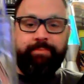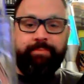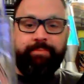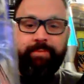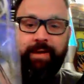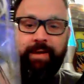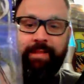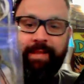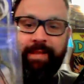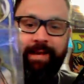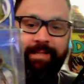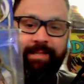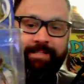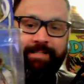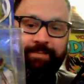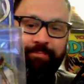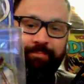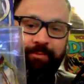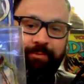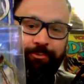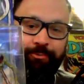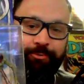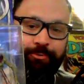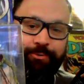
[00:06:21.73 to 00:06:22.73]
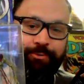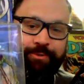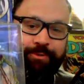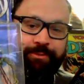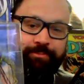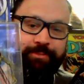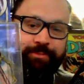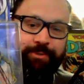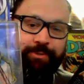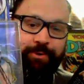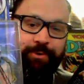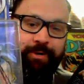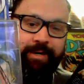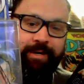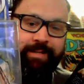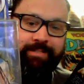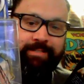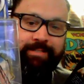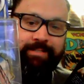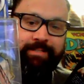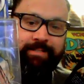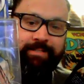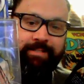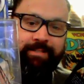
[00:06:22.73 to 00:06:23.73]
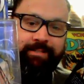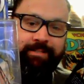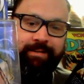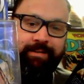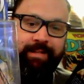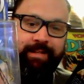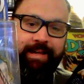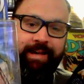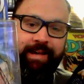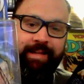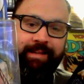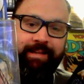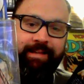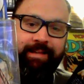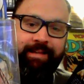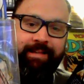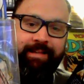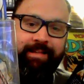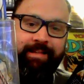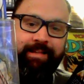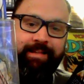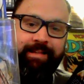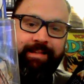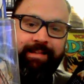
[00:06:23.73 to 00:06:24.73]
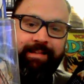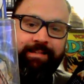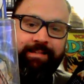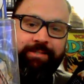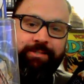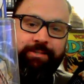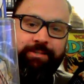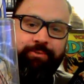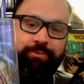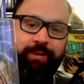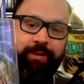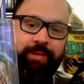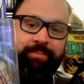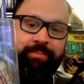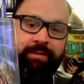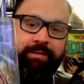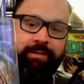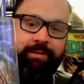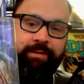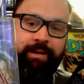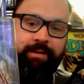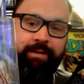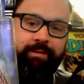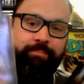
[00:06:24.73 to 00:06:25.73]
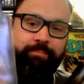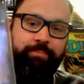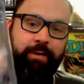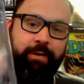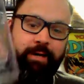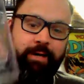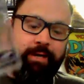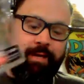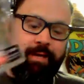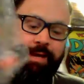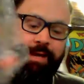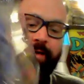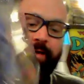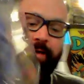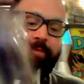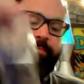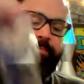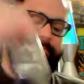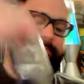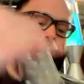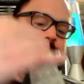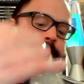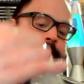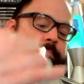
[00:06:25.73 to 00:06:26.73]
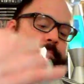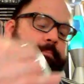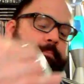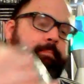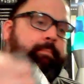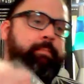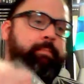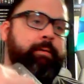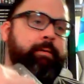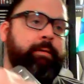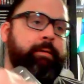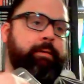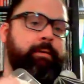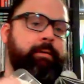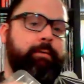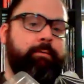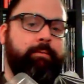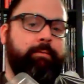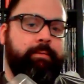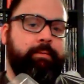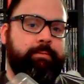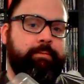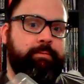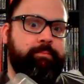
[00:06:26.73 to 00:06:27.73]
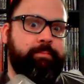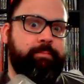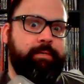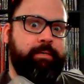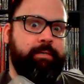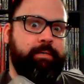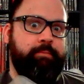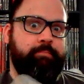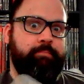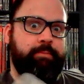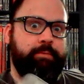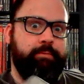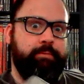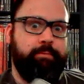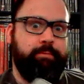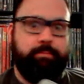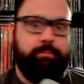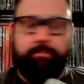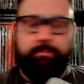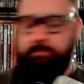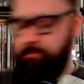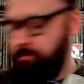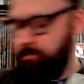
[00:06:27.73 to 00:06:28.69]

Man, they got some gruesome toys. Look at that. Screaming, cutting a bug in half. I do that sometimes.